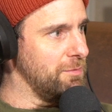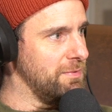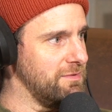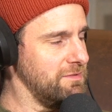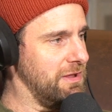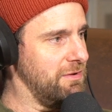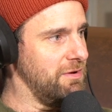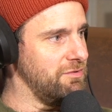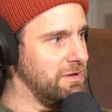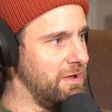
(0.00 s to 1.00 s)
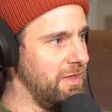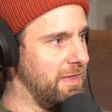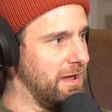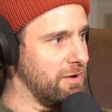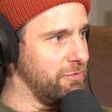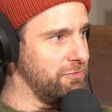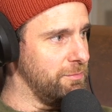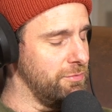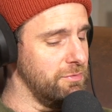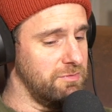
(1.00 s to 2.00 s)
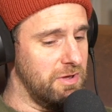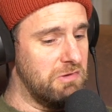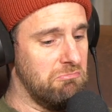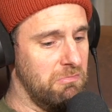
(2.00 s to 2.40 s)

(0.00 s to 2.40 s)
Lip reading: piece of technology in like that across the board. So